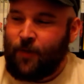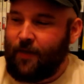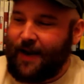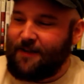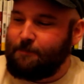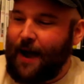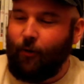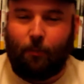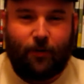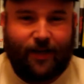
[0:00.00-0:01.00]
and that is
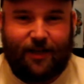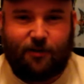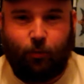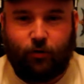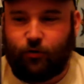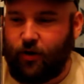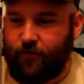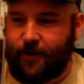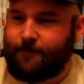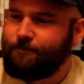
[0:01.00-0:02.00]
Power Play Sports
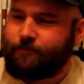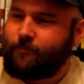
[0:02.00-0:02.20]
Trivia.